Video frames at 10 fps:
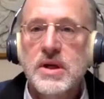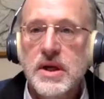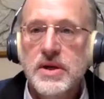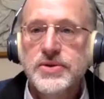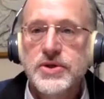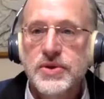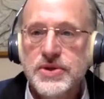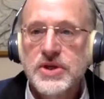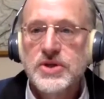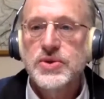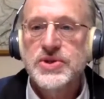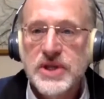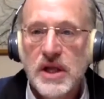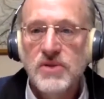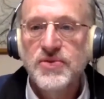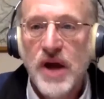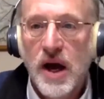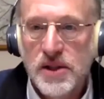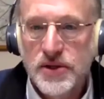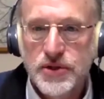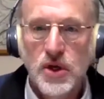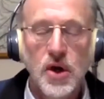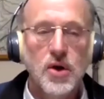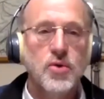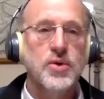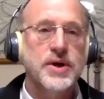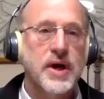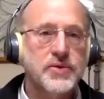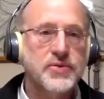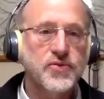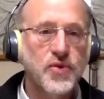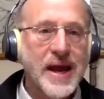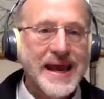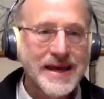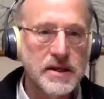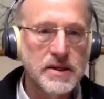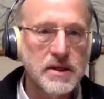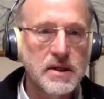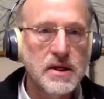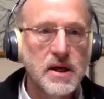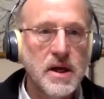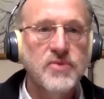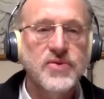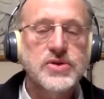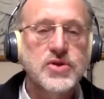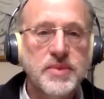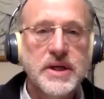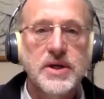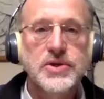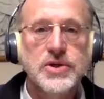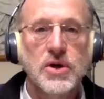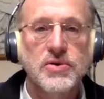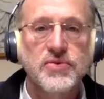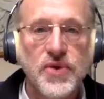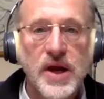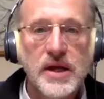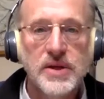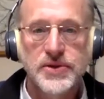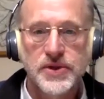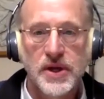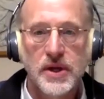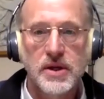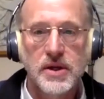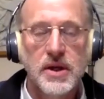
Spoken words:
kids to raise kids with self-knowledge who are not afraid, I find so many kids are afraid today.